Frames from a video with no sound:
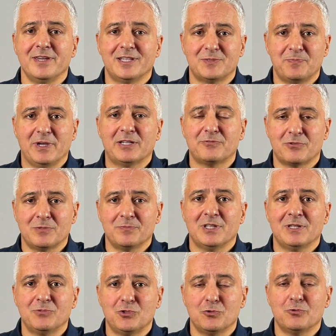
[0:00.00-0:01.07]
expect from
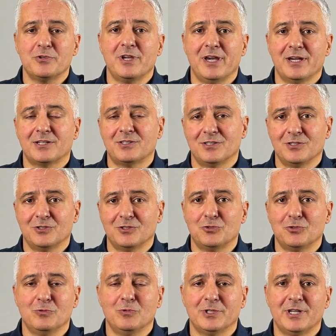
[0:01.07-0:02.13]
them to react
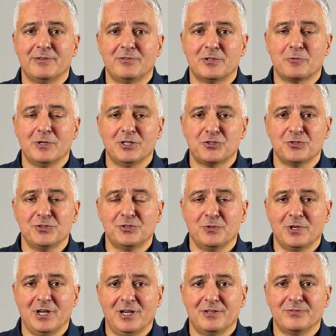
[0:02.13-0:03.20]
to whatever questions
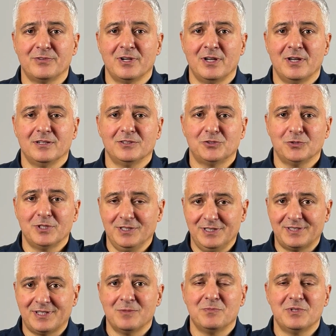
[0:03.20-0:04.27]
you have. So
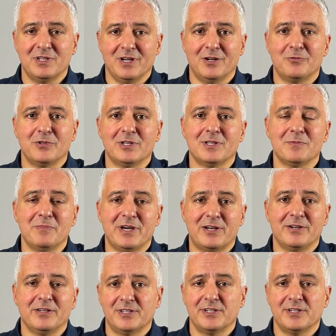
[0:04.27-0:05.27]
this can be a really better